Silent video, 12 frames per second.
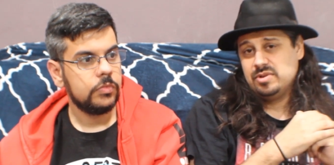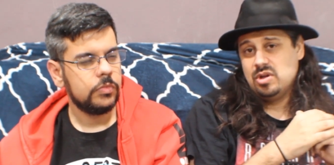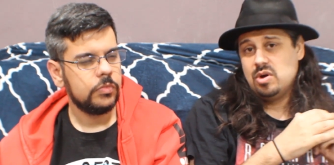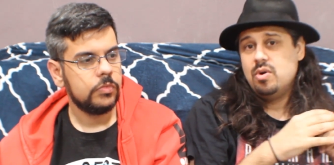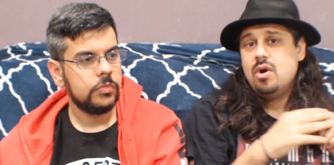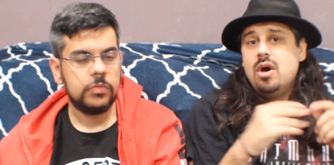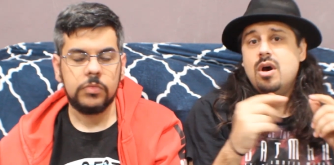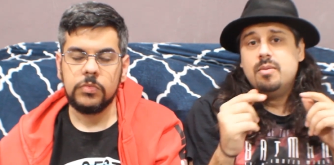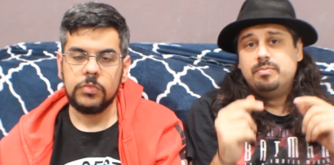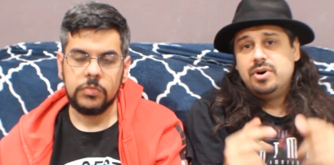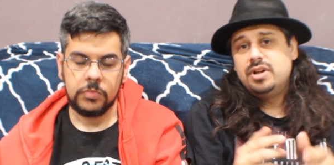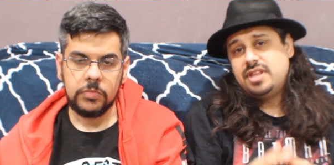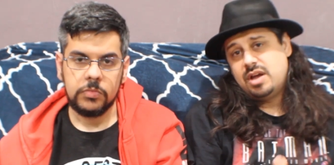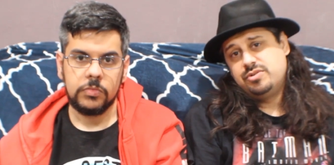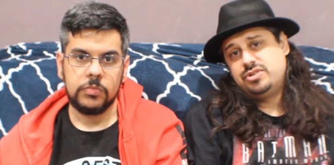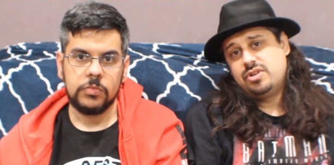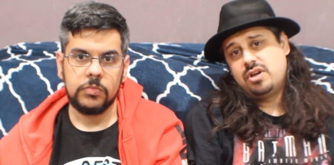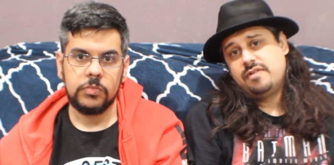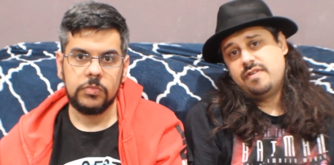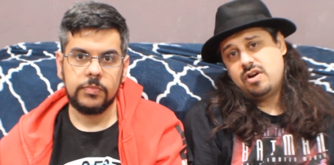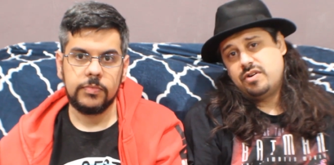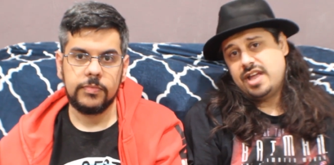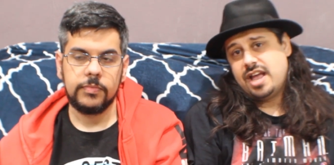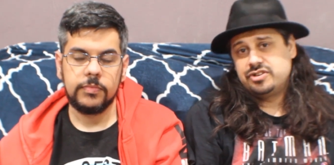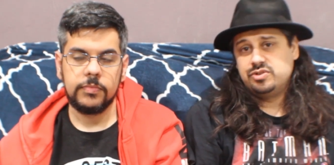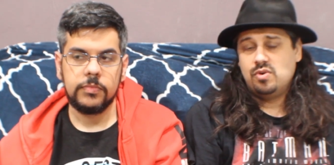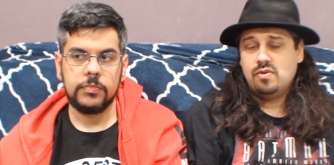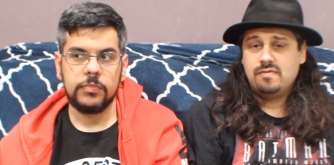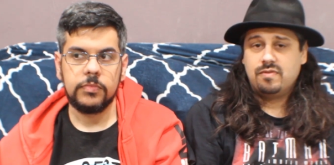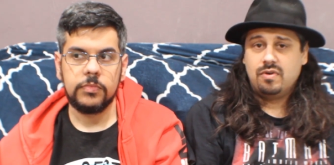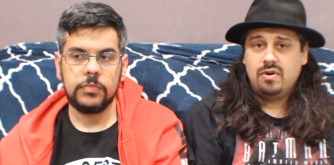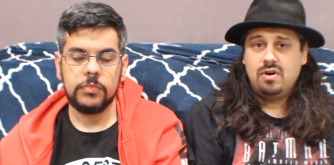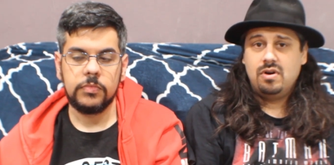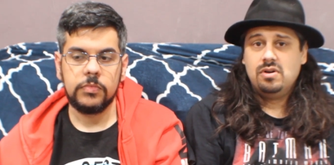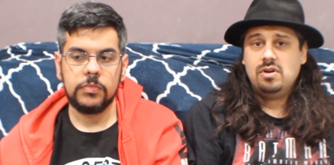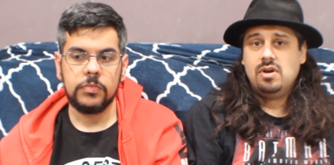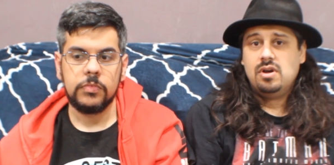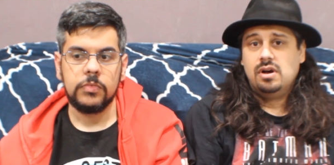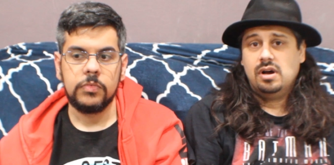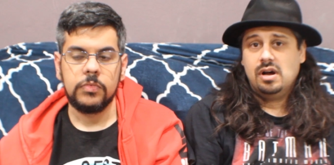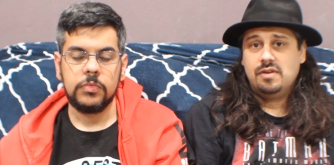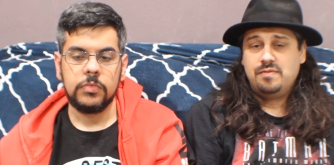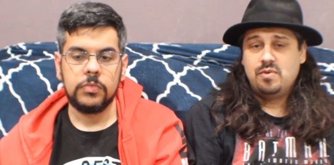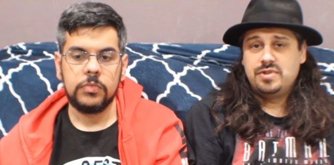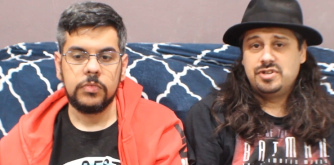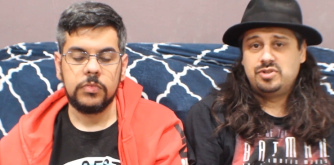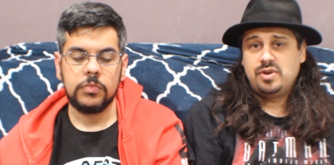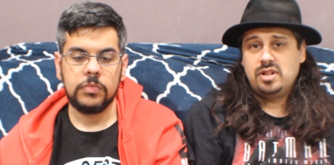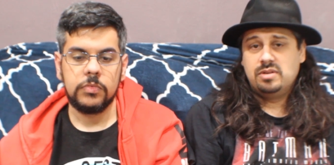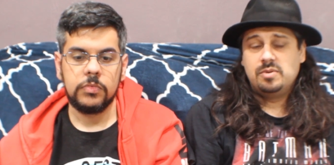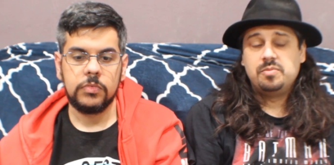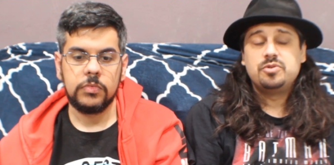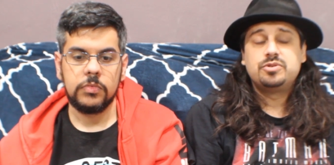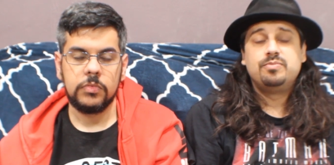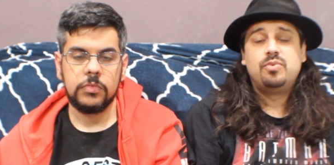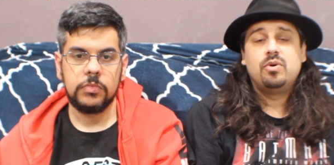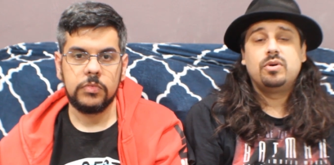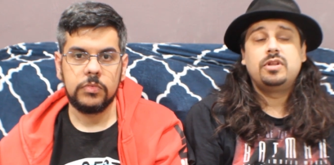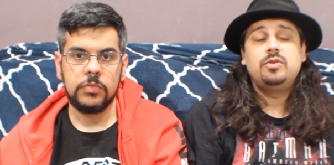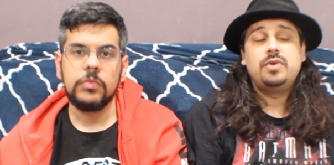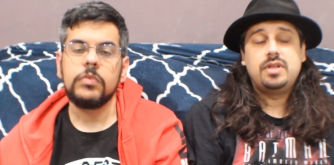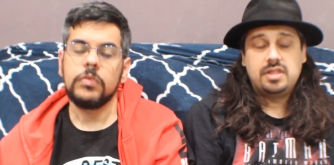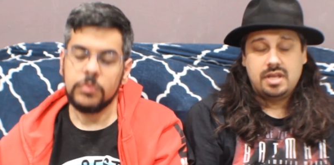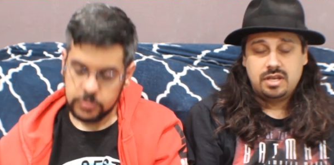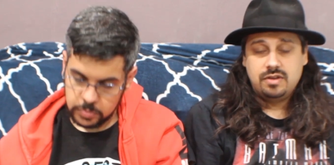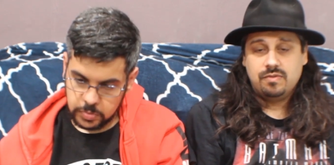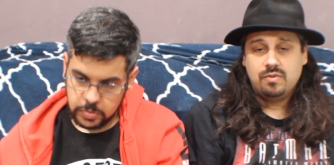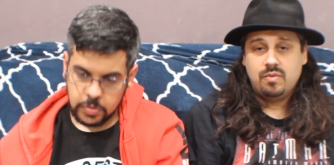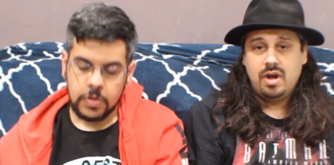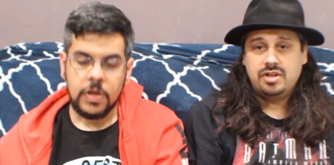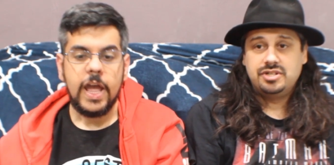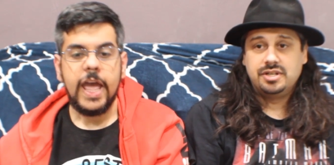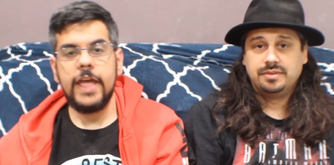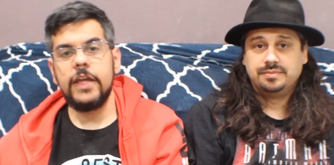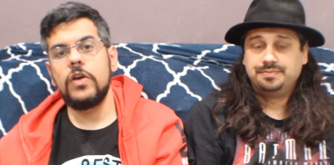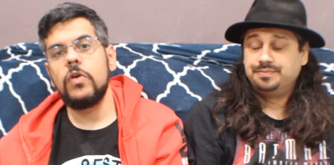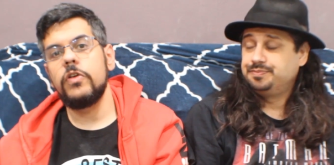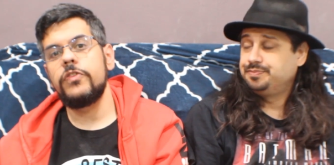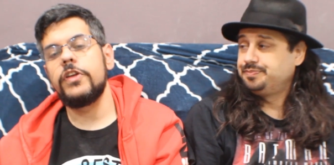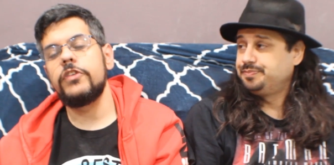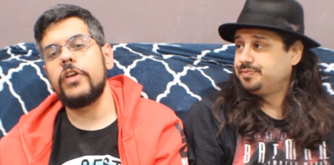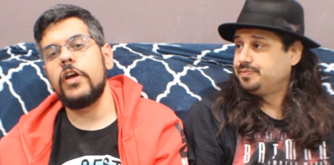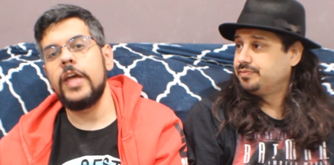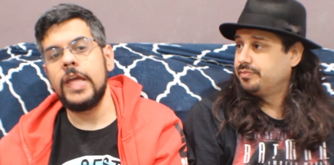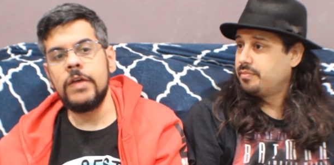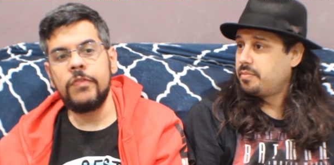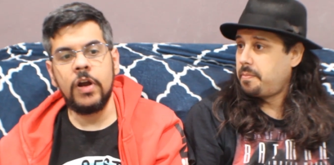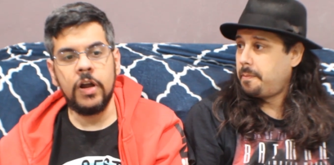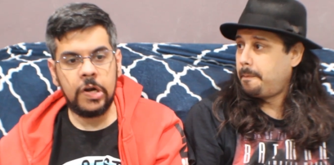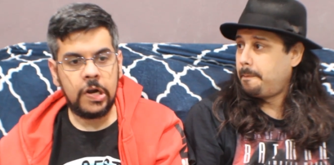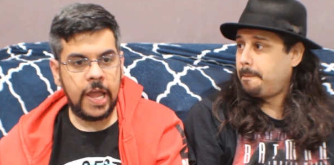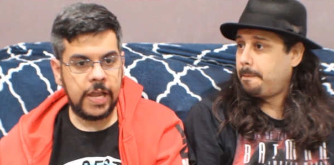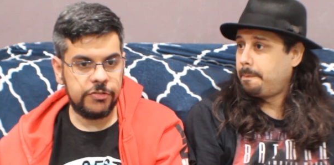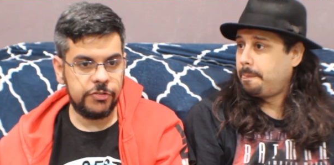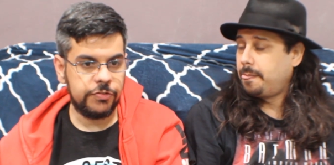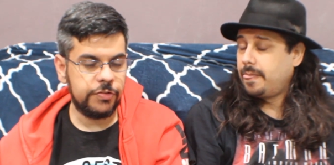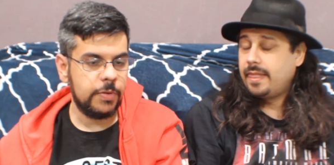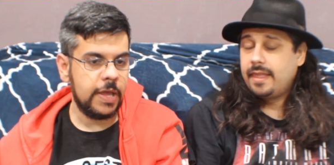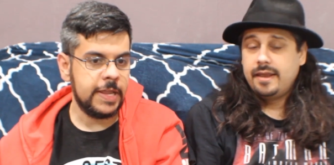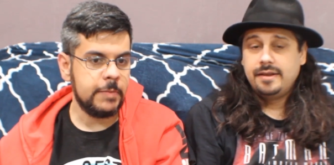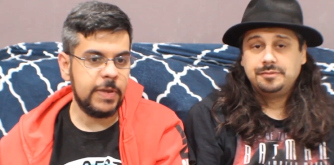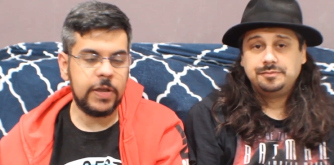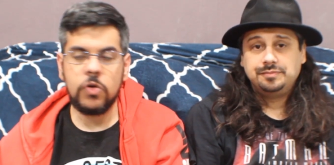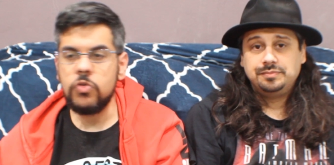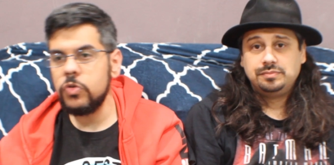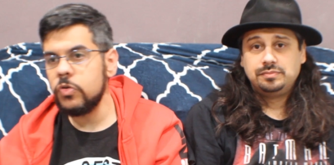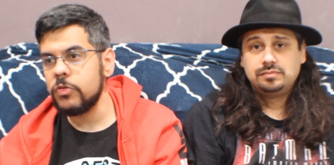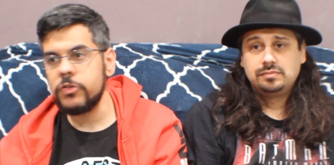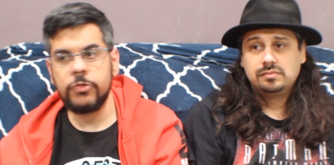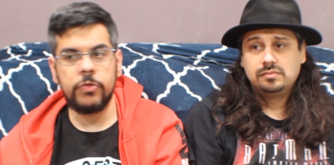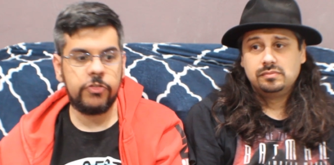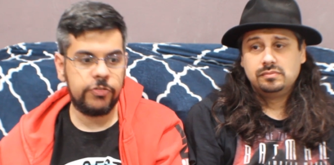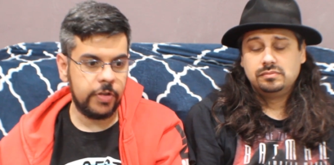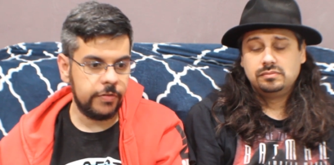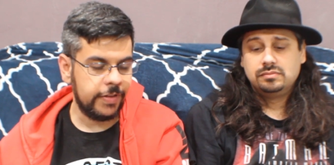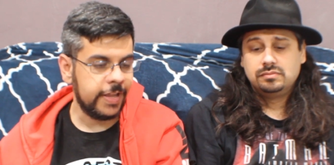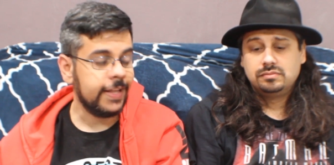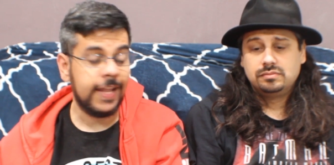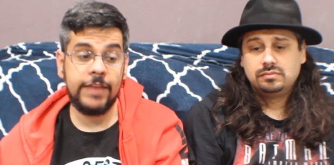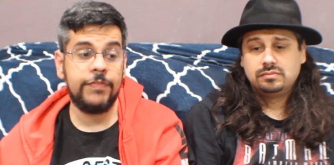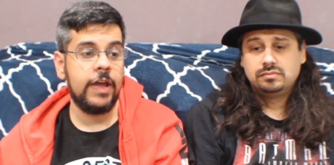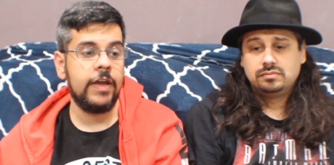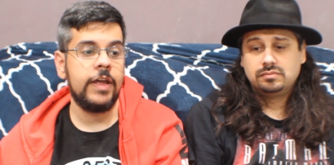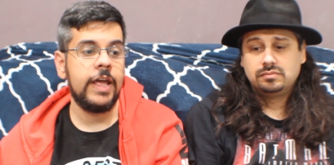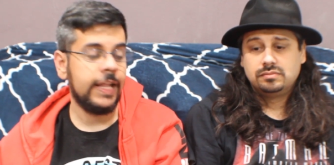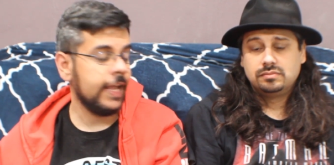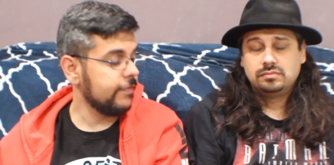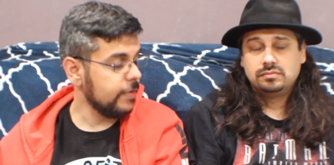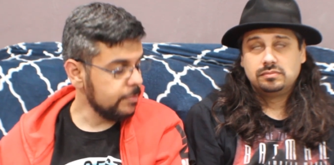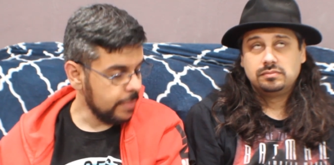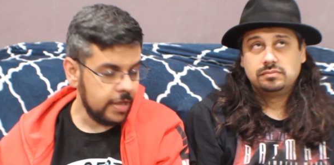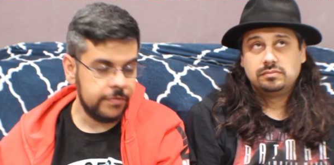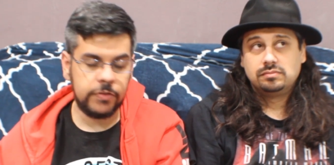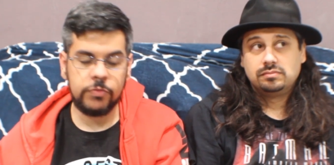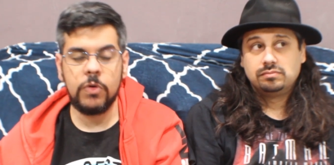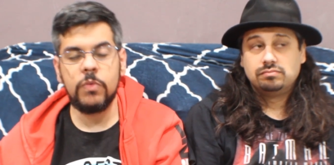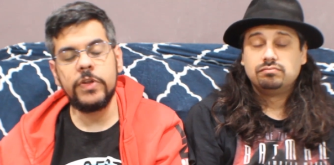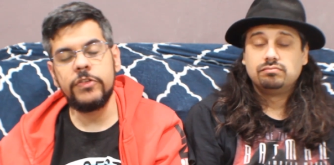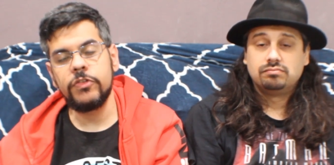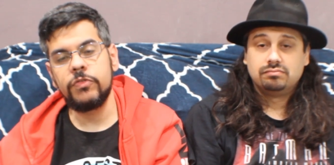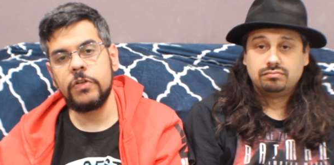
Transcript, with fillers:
Speaker 1: below. Put down what you thought of our reaction overall uh, for this trailer, but most importantly, we thank you for watching.
Speaker 2: And of course, you can check out any of our other reactions to any big Hulu original stuff like Life, at Life and Beth is one we just